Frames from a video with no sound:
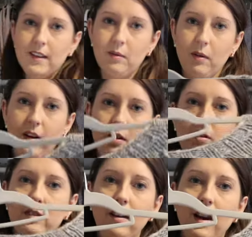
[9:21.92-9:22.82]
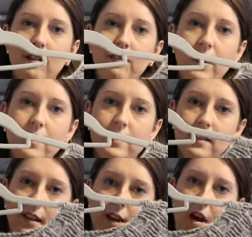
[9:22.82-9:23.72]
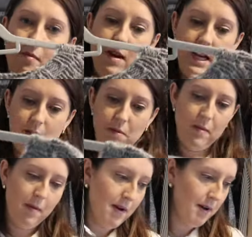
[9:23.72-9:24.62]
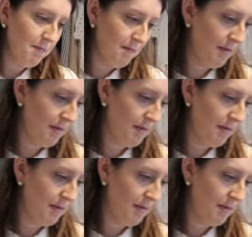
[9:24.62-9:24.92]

This one I also love. It's homemade by my mum